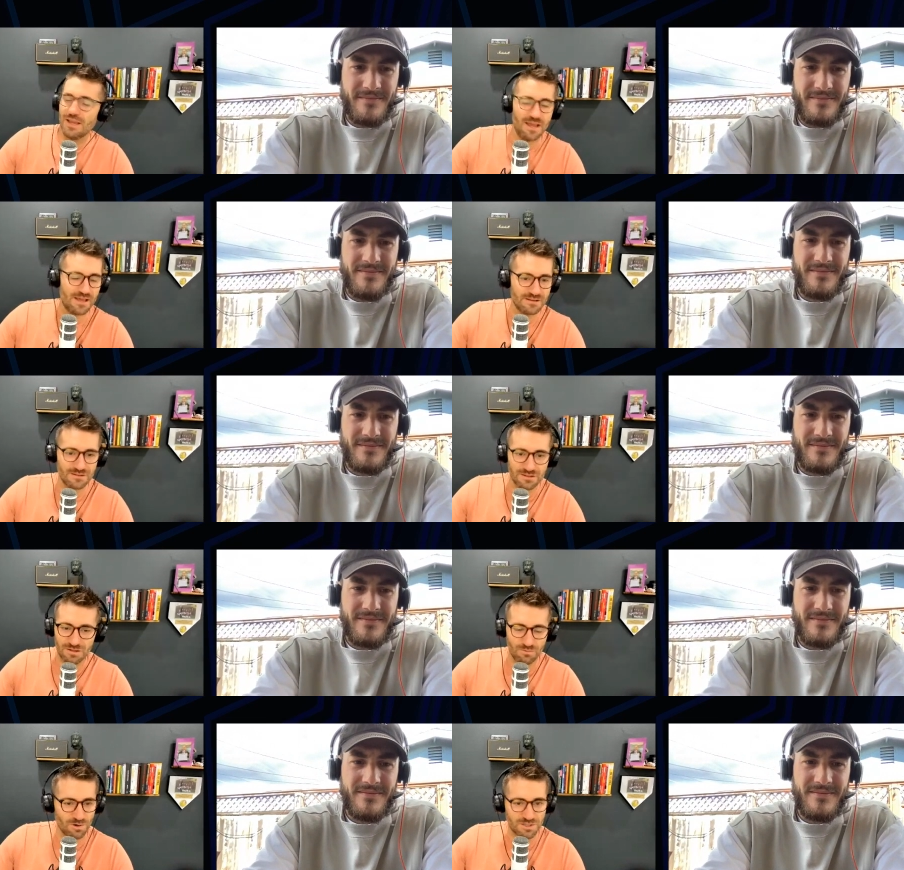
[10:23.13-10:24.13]
Speaker 1: and
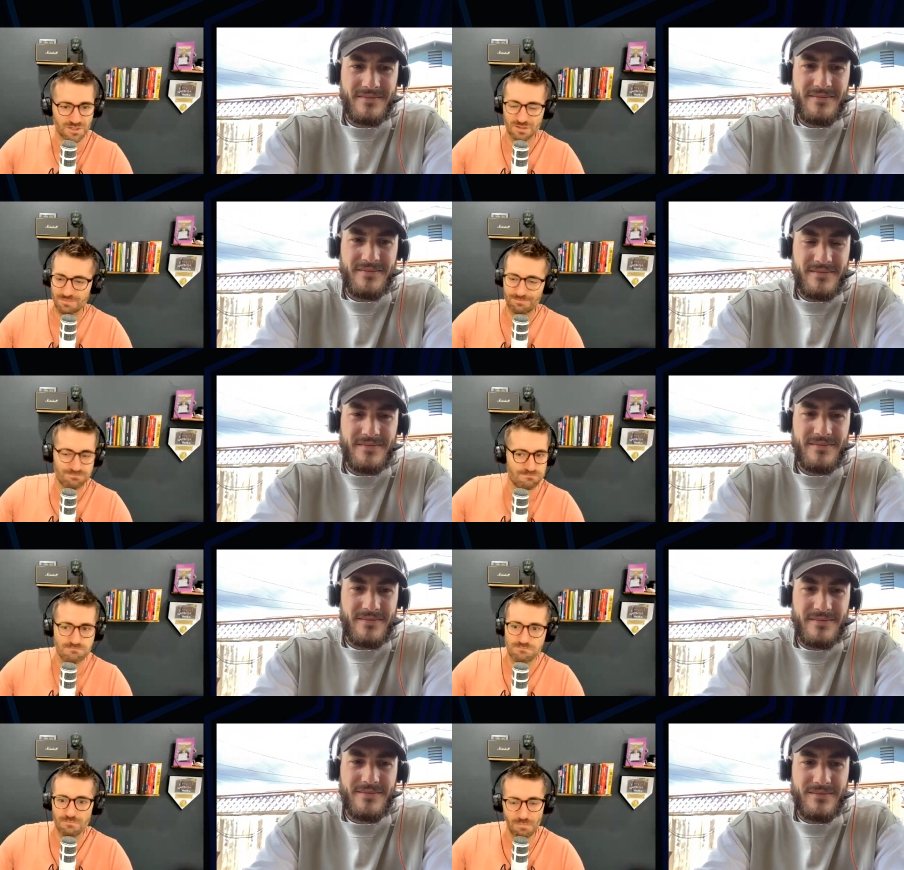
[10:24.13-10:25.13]
it works
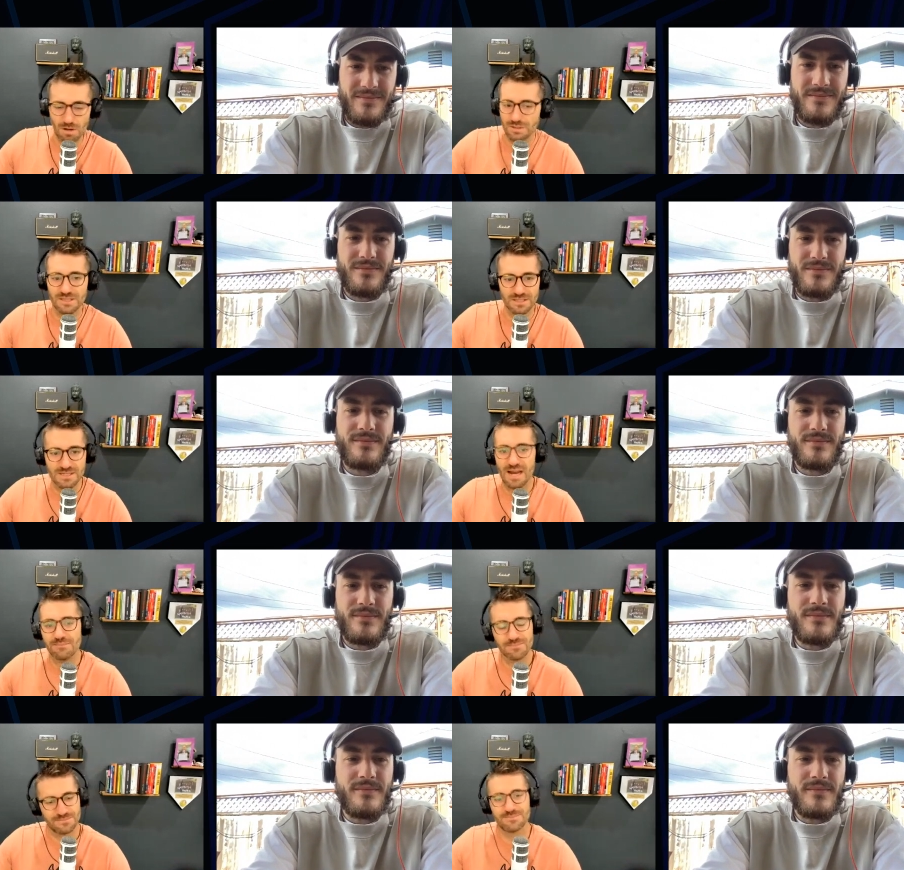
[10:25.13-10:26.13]
most of the
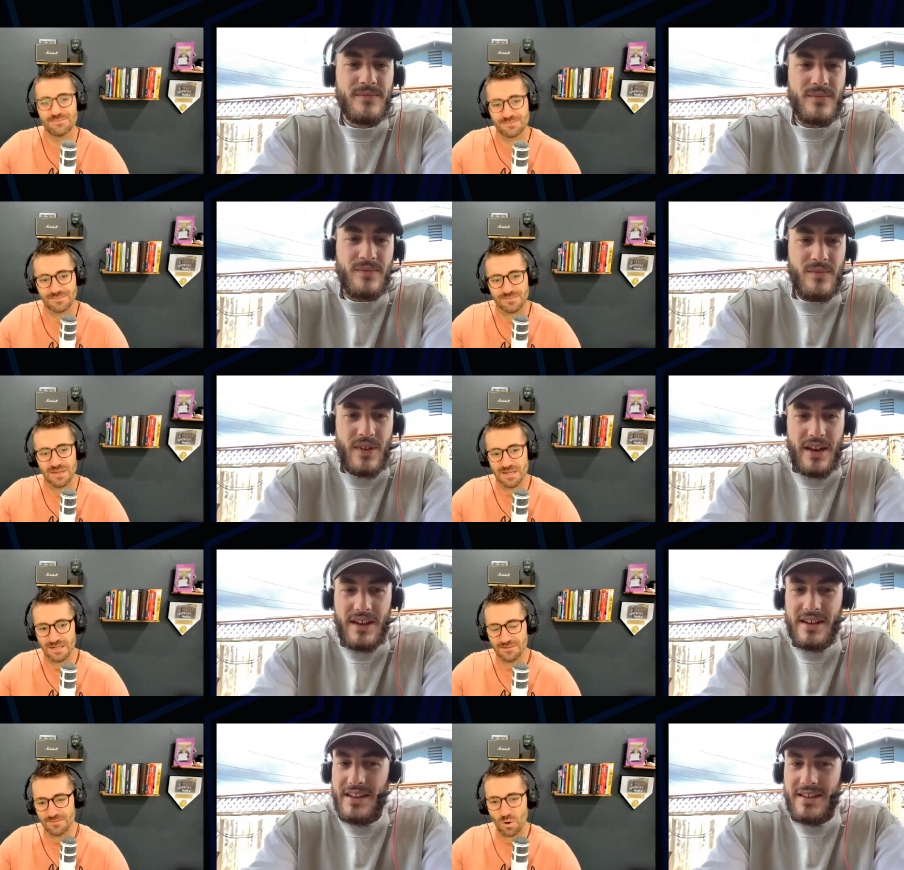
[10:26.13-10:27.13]
time.
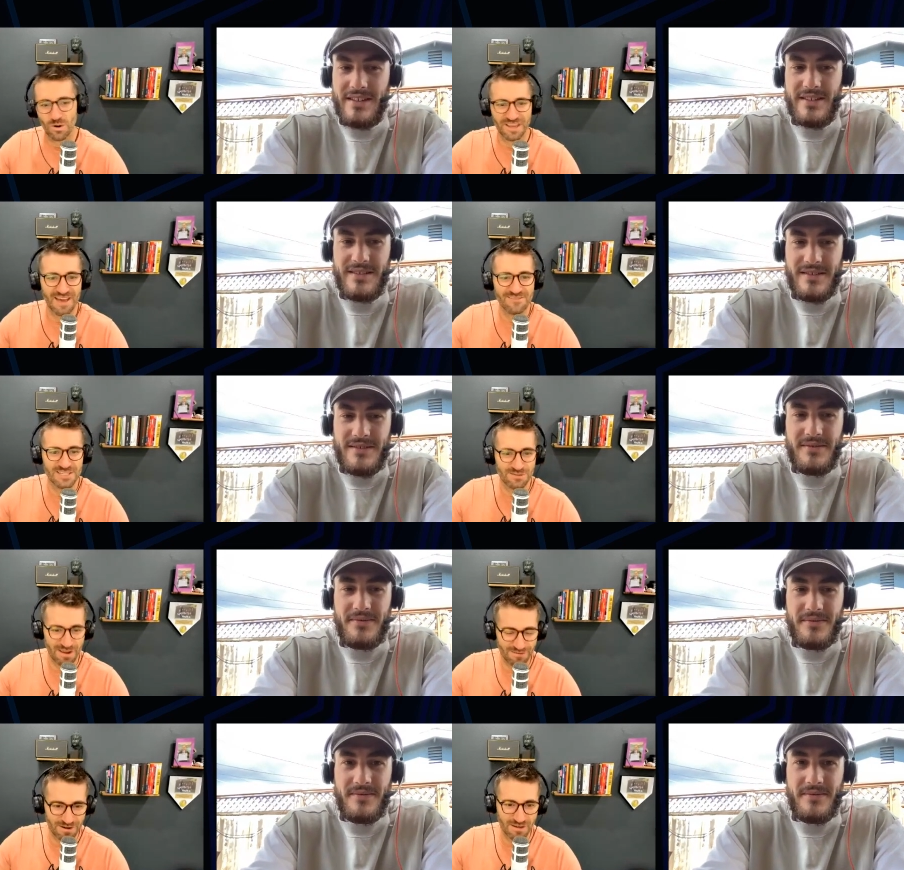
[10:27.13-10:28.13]
Um, or Kevin's
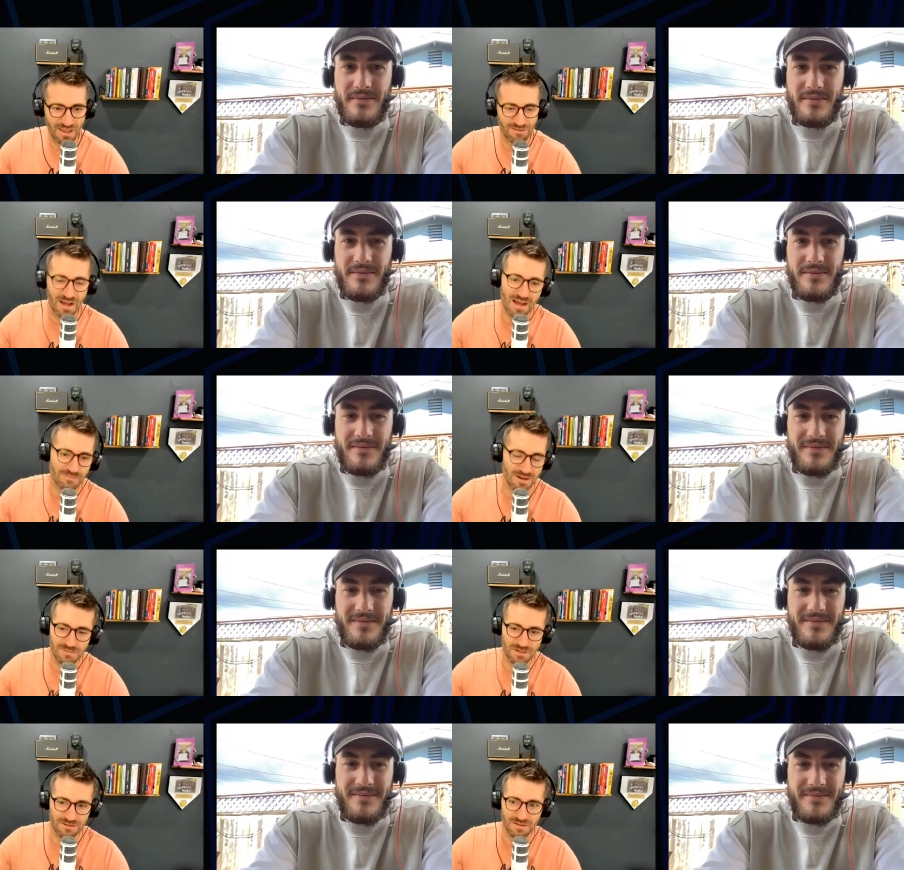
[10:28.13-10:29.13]
favorite, Kevin Hopp.
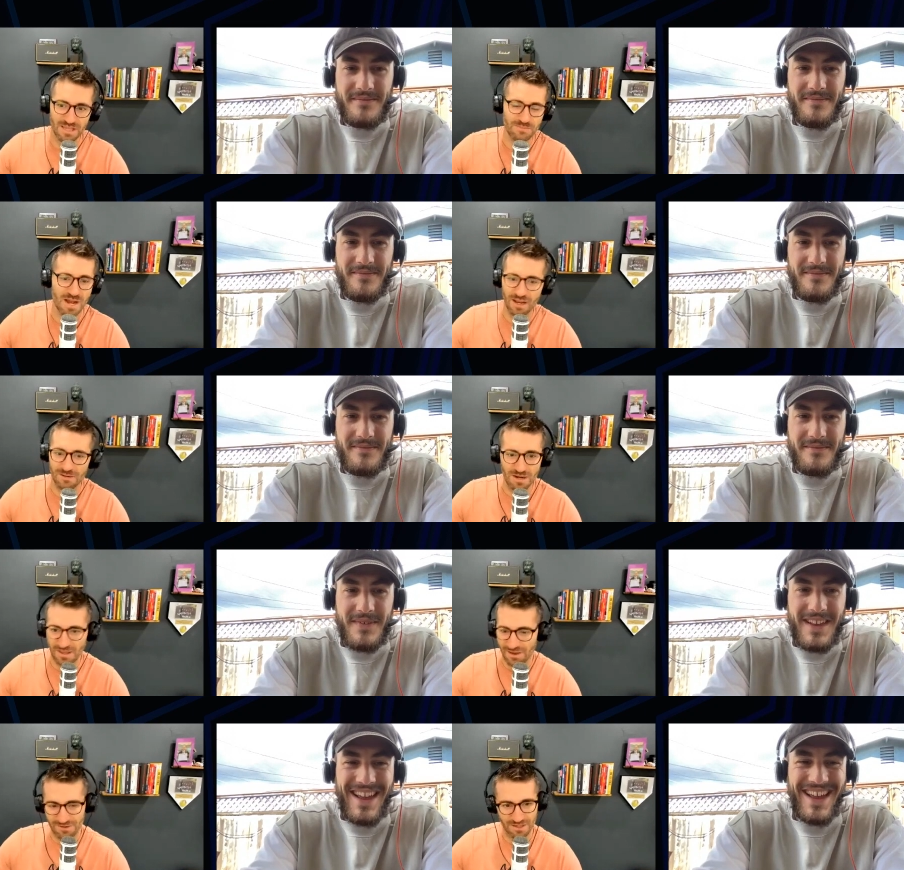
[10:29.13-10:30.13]
I'm gonna keep talking
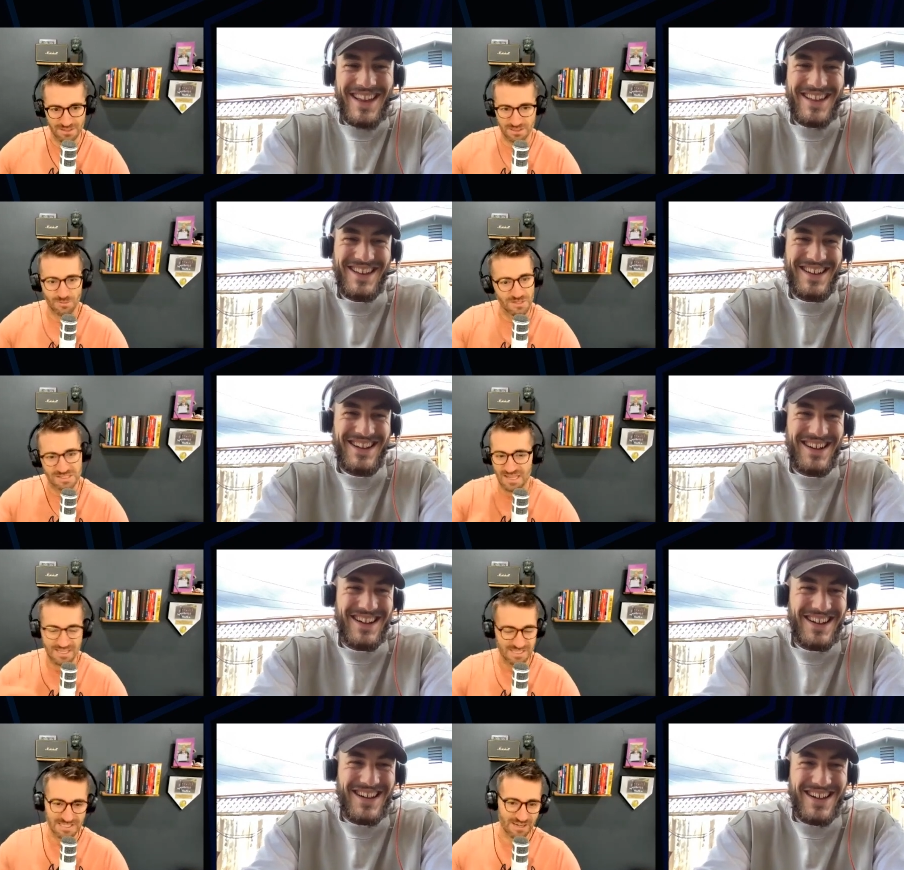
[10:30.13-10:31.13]
about Kevin because it's almost like
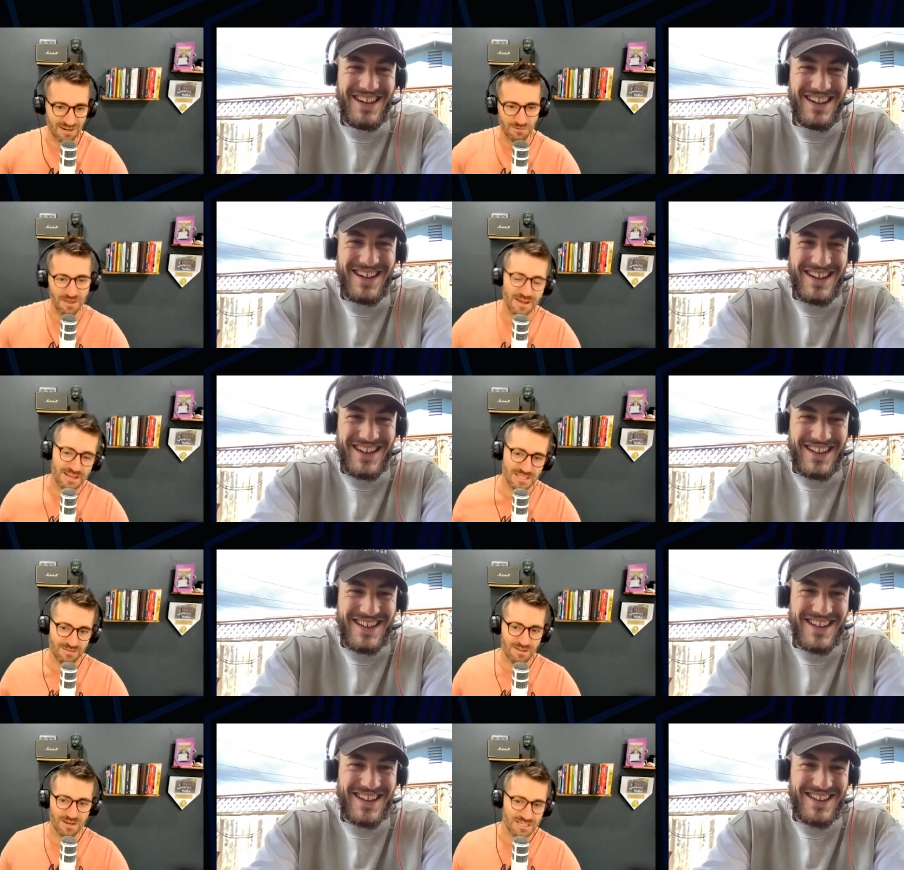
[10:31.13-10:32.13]
he's here with us,
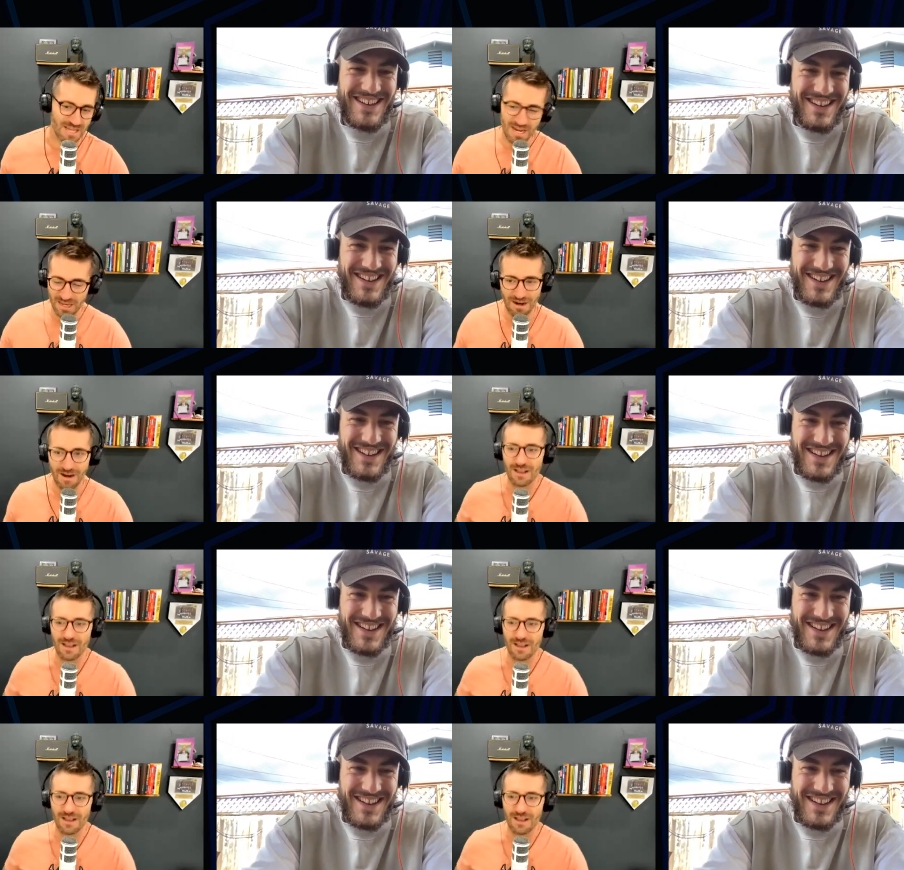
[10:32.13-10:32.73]
even though he's not here.